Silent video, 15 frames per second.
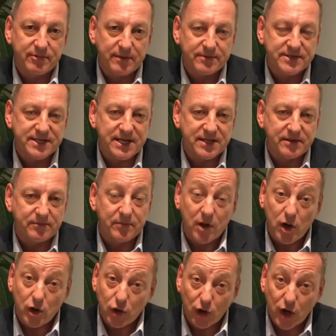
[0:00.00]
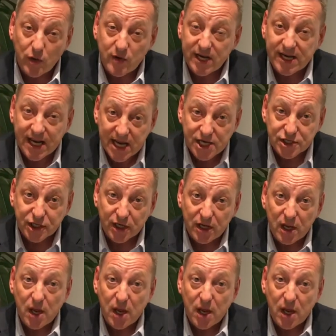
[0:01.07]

represent them, not only in Asia,